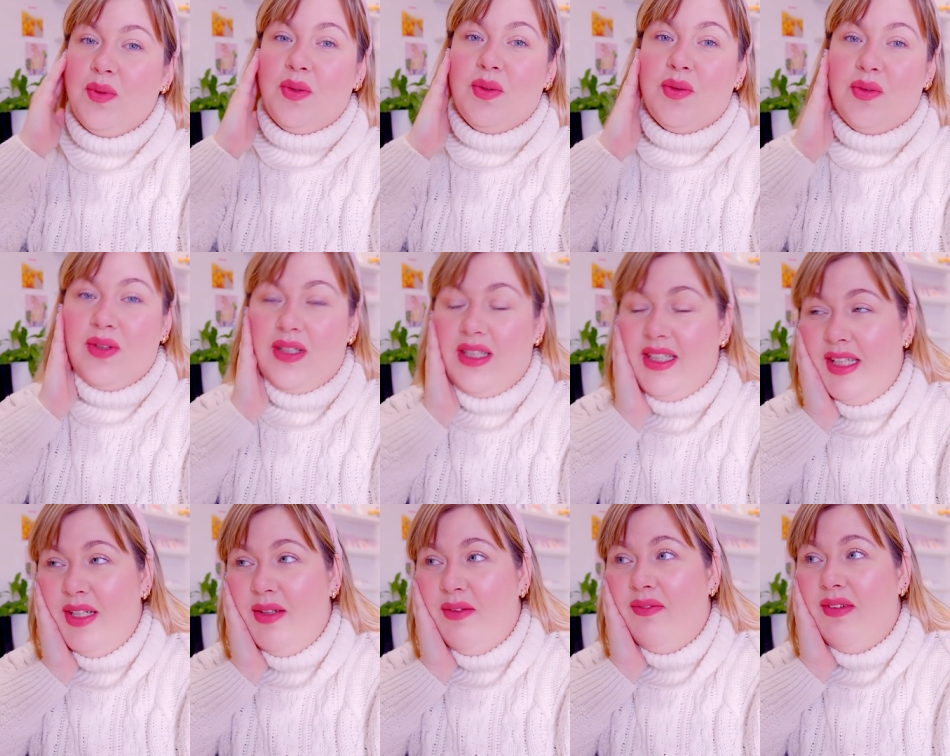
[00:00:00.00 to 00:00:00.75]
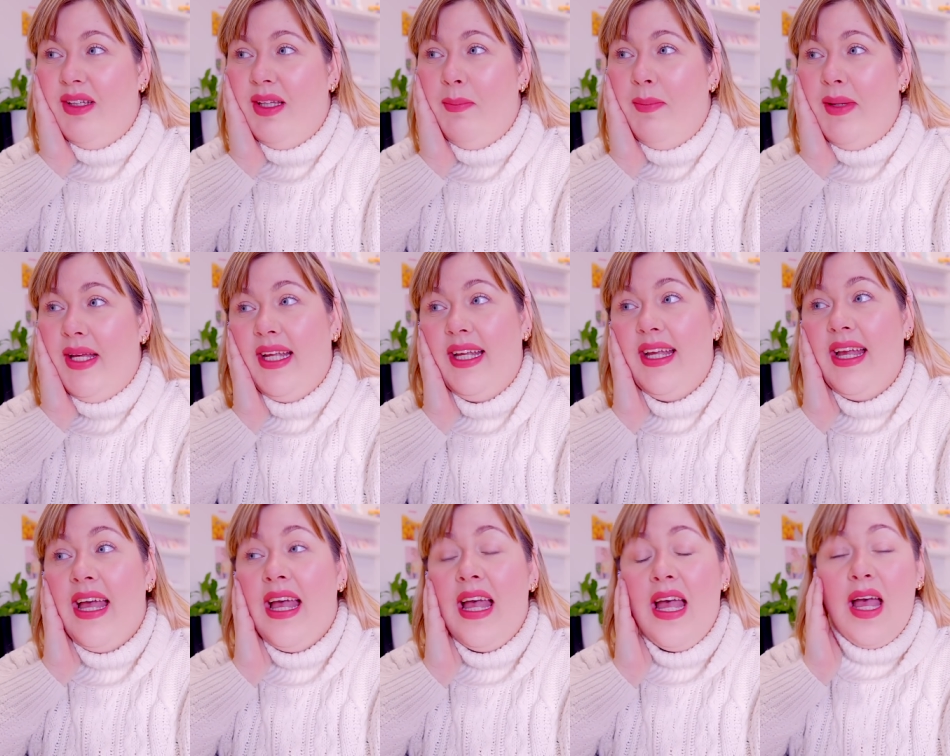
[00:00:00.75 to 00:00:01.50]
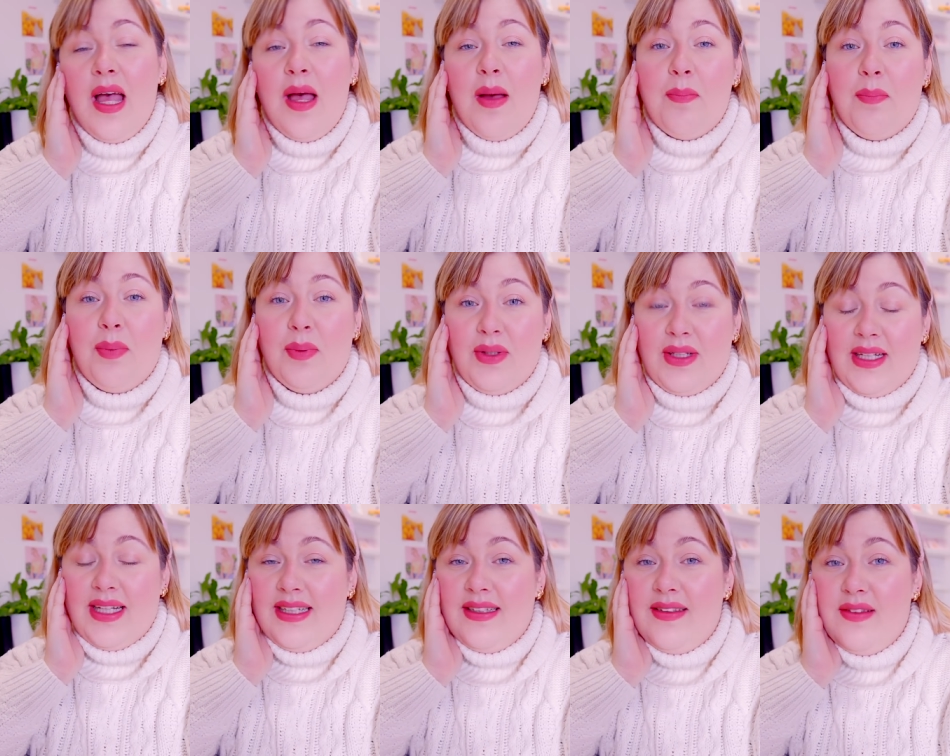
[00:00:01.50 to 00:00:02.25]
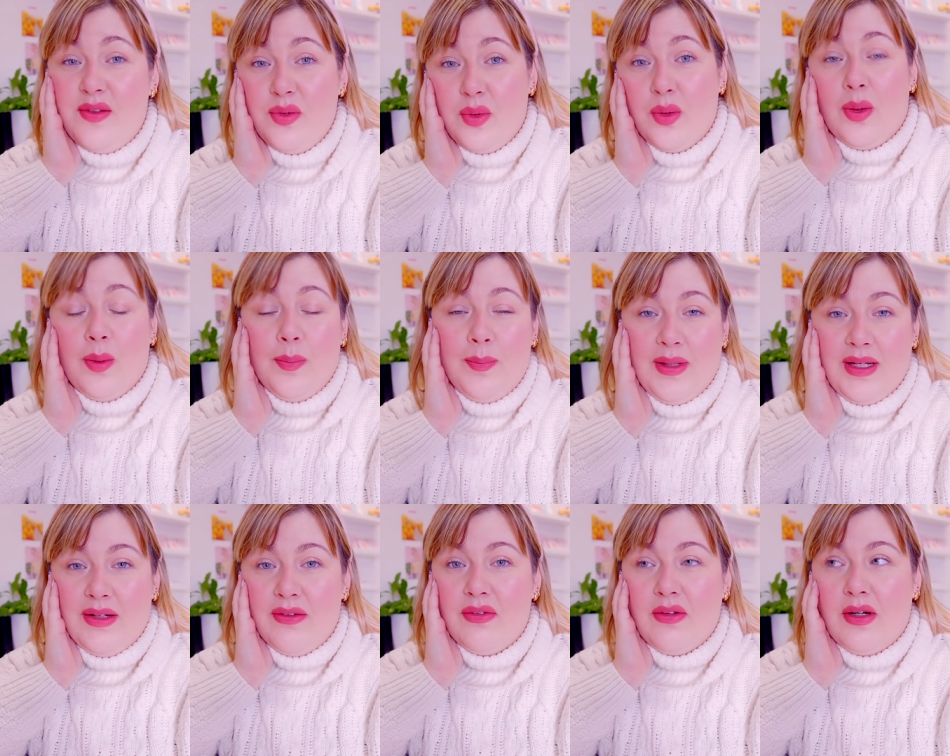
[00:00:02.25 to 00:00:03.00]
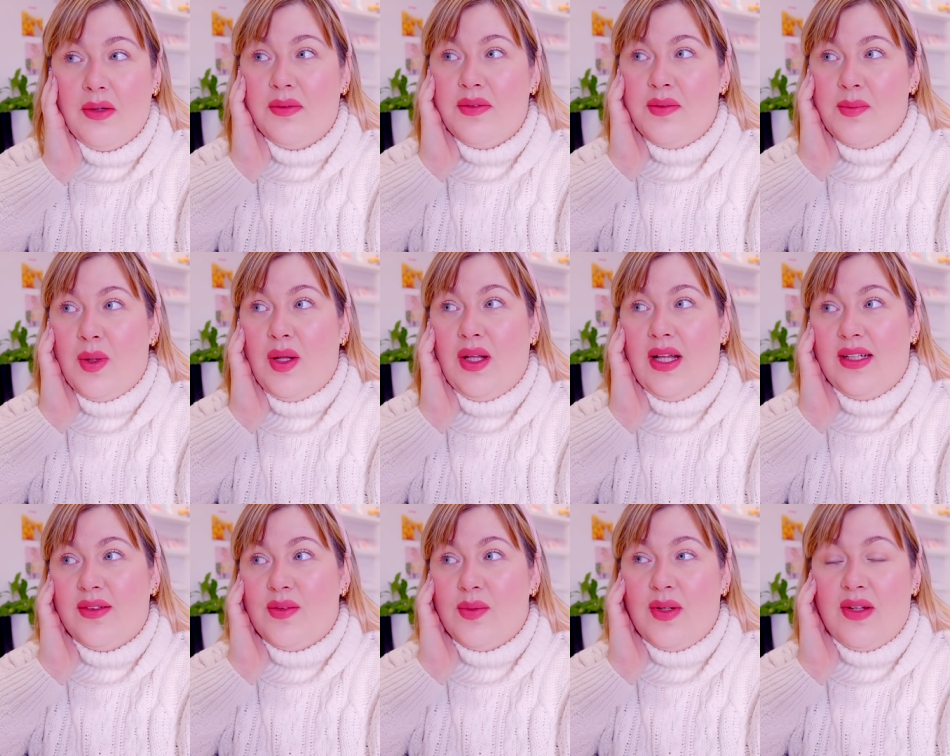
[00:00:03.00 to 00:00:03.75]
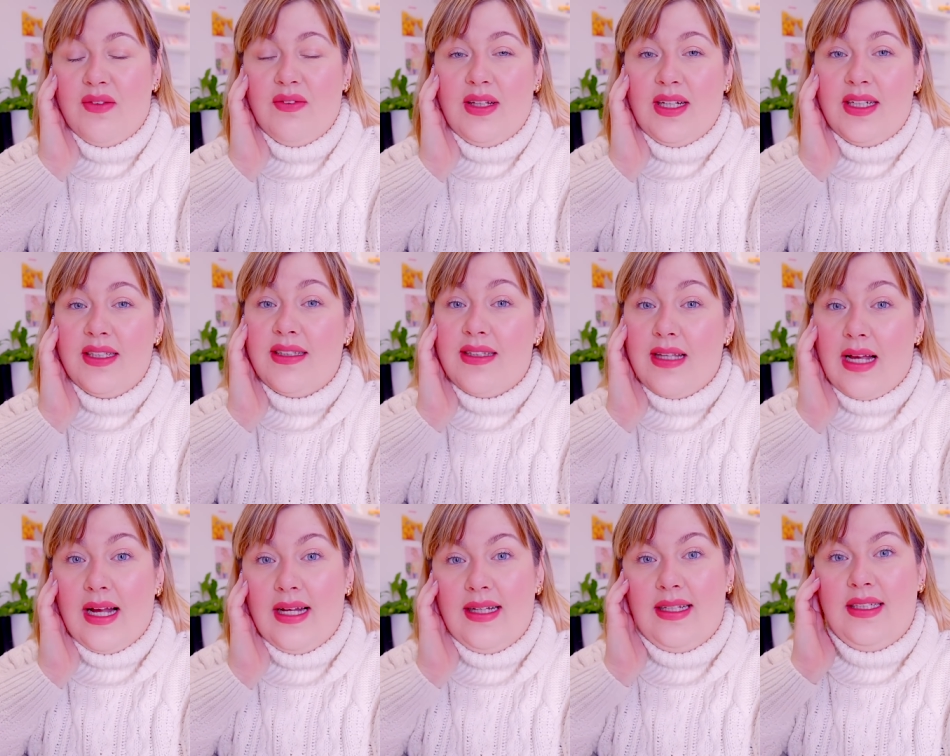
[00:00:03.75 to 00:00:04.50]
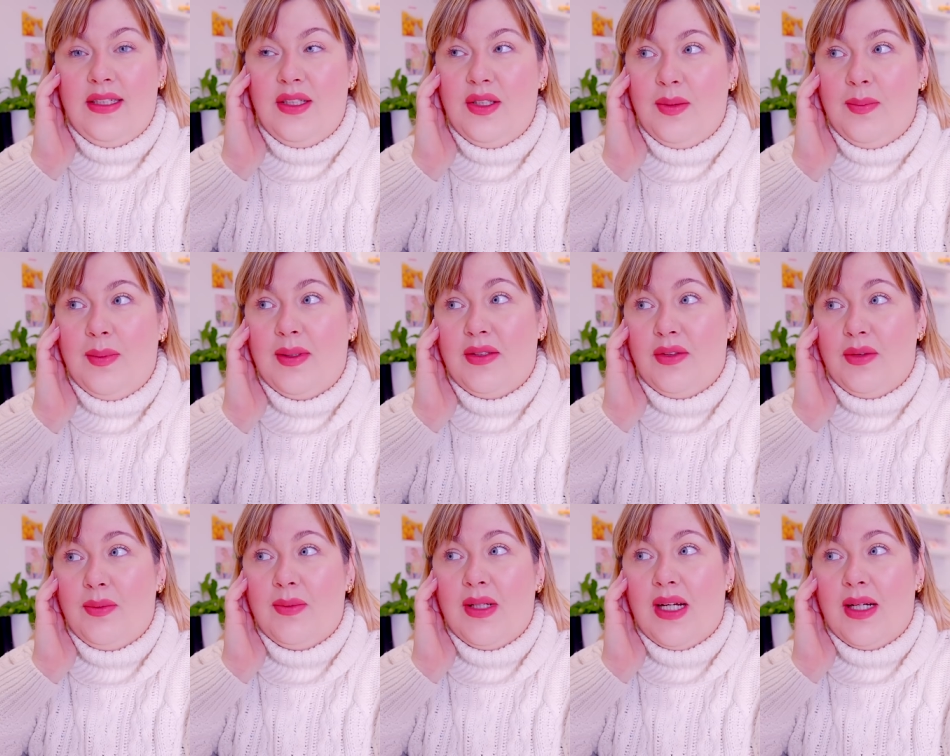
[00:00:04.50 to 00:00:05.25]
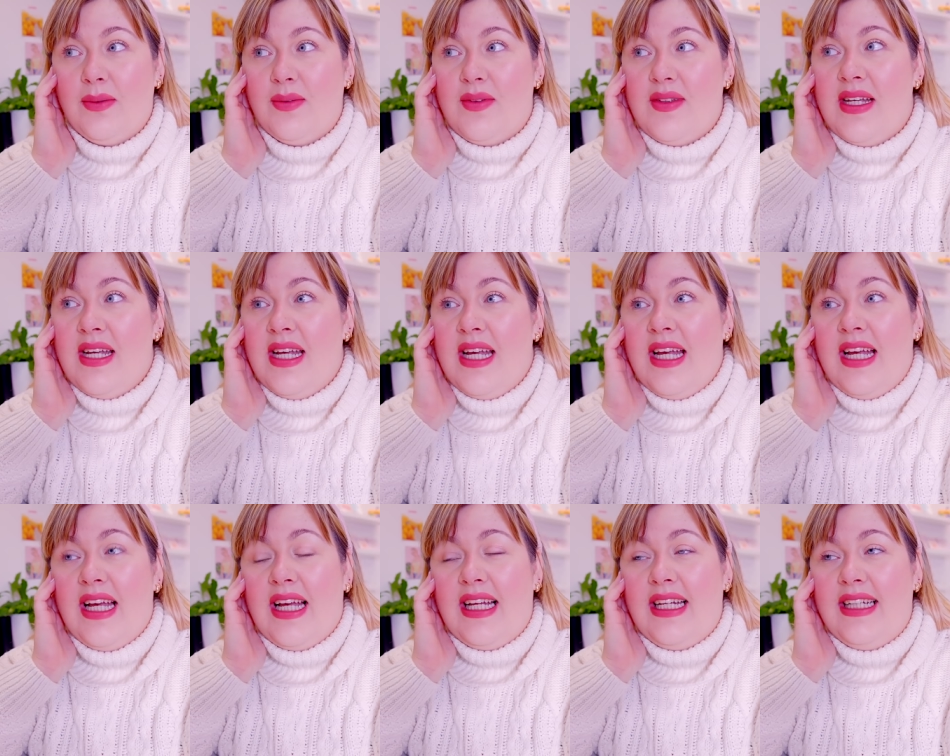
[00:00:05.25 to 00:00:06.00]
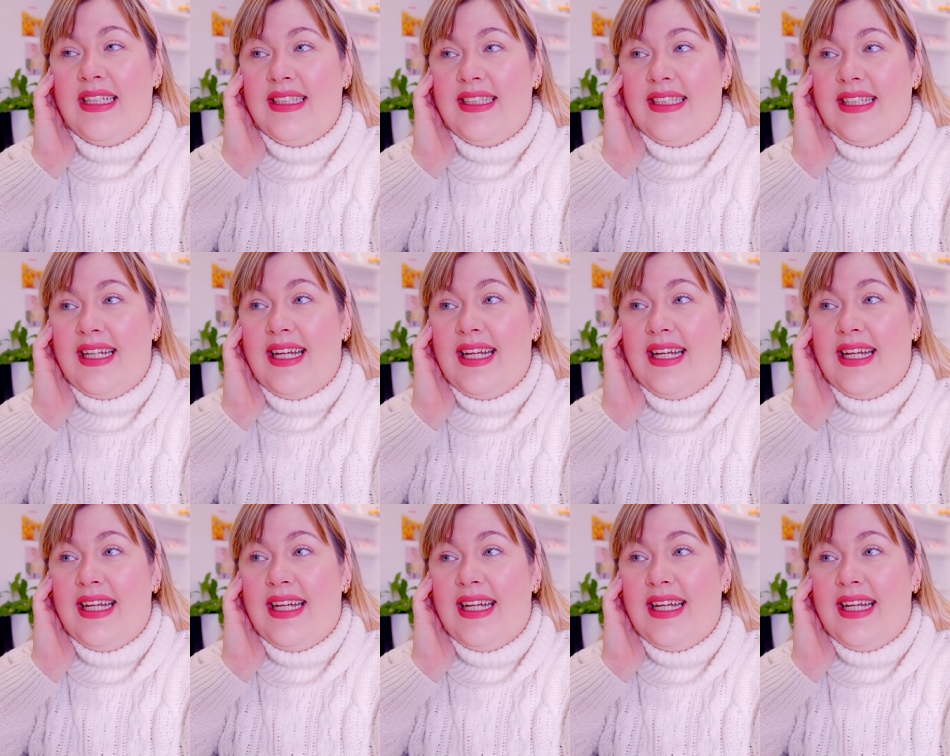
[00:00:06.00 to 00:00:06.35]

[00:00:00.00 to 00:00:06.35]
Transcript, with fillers: which was really cute and really pink but it is so big for our small house. We have like a tiny two bedroomed house and